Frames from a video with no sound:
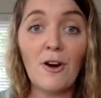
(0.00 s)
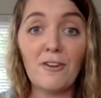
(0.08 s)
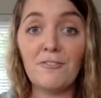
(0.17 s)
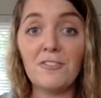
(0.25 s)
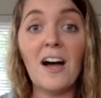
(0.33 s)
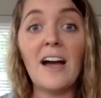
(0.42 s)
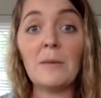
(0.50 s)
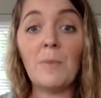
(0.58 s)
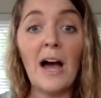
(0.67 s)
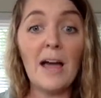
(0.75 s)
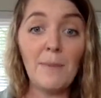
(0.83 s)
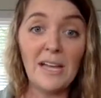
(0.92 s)
are flying
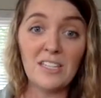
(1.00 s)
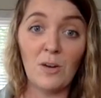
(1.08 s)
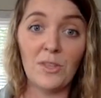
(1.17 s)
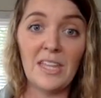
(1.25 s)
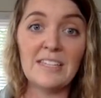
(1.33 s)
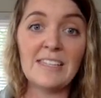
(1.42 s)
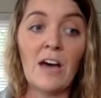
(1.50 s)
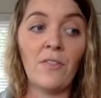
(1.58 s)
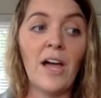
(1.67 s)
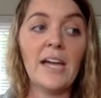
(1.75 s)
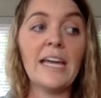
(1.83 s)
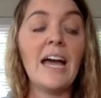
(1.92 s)
by based on what they sound
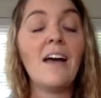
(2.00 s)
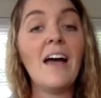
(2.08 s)
like,